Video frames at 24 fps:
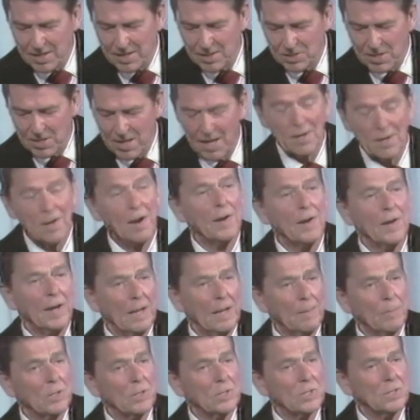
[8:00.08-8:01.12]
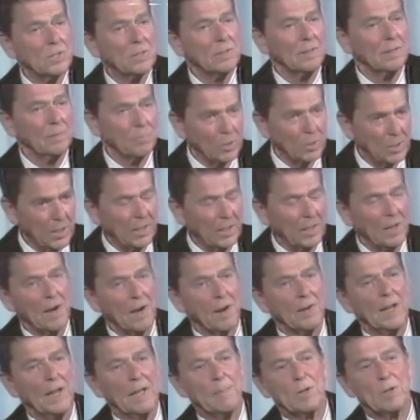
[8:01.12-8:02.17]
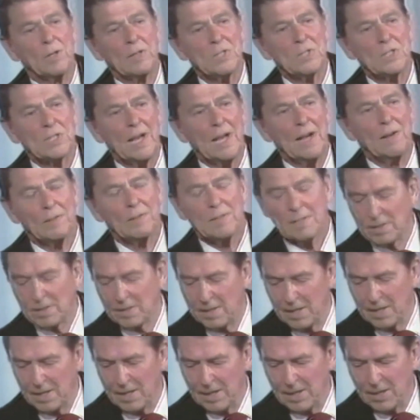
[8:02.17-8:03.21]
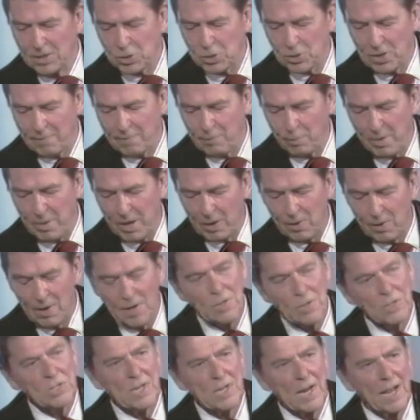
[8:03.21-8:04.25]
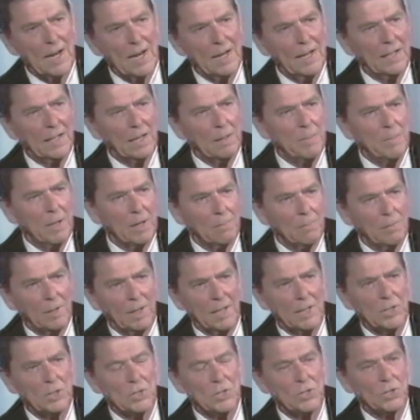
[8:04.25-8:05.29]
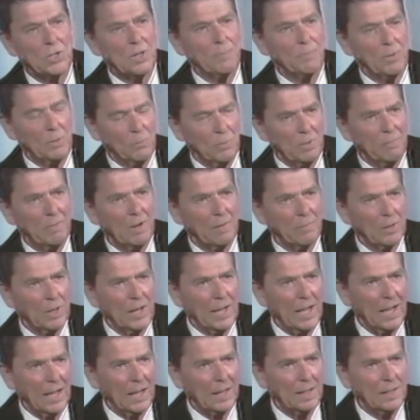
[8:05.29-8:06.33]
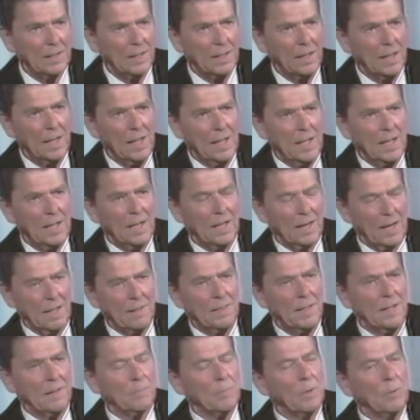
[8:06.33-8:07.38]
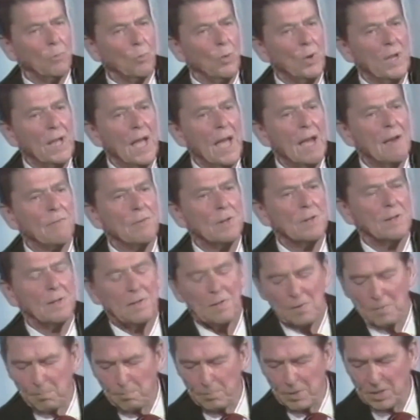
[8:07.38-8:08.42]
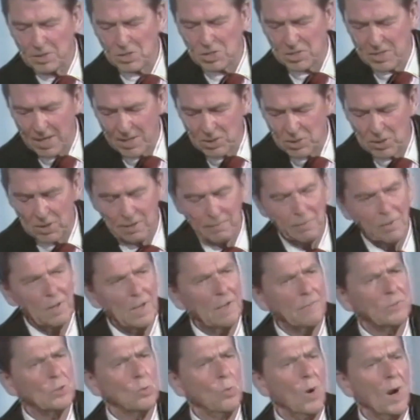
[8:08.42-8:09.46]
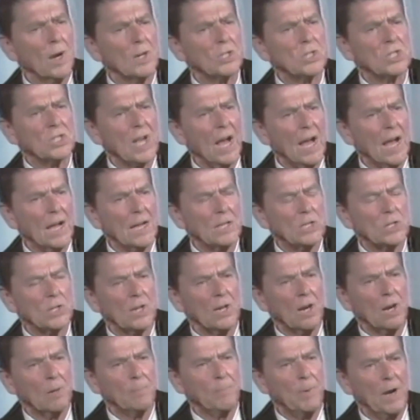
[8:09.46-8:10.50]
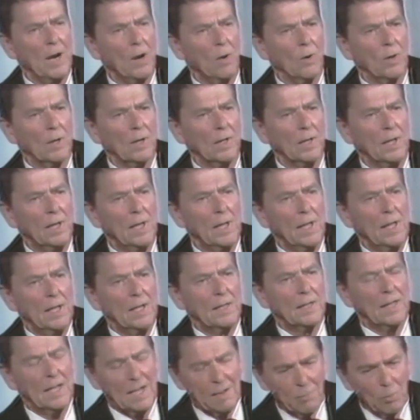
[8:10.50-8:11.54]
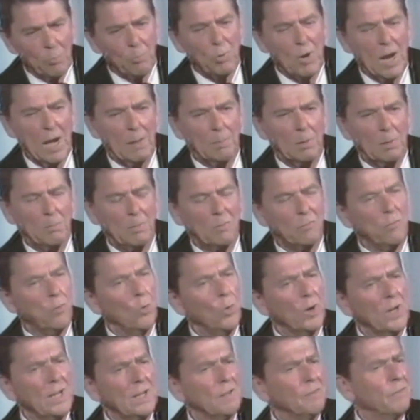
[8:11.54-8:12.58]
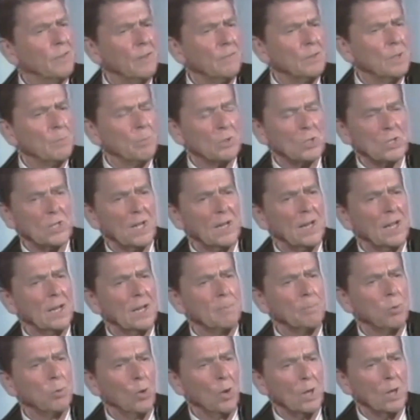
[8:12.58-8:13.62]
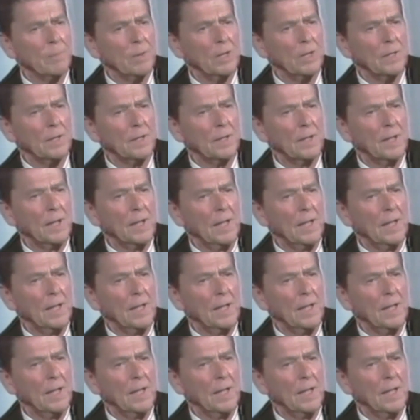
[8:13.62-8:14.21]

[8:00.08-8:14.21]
States and our neighbors, particularly our neighbor to the south, should have a better understanding and a better relationship than we've ever had. And I think that we haven't been sensitive enough to our size and our power. They have a problem of 40 to 50% unemployment.